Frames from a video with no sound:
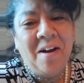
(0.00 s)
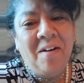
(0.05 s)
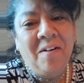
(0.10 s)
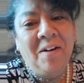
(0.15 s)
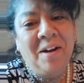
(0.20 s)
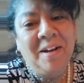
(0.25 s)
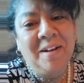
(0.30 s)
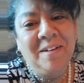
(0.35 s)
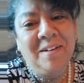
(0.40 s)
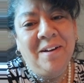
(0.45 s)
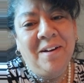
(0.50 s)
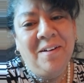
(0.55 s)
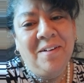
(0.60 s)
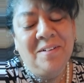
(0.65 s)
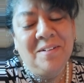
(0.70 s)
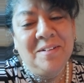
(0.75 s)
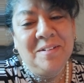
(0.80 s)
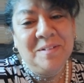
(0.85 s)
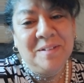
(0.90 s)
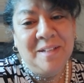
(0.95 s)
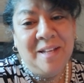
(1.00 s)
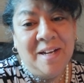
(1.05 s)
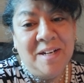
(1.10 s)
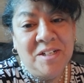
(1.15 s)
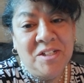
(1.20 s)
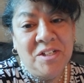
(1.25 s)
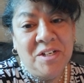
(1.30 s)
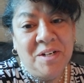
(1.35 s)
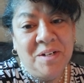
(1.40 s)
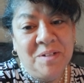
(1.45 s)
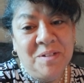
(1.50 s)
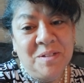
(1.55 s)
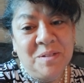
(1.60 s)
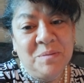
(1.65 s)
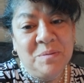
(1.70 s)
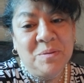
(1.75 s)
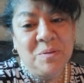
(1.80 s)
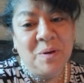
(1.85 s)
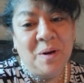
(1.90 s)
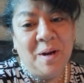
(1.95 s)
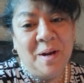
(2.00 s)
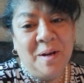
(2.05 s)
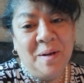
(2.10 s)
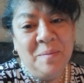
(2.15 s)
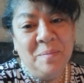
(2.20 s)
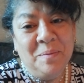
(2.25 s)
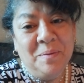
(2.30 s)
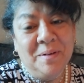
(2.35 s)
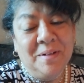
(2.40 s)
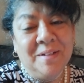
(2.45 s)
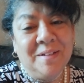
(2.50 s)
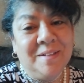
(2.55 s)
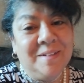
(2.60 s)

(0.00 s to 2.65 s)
All right, y'all. Like, share, and subscribe.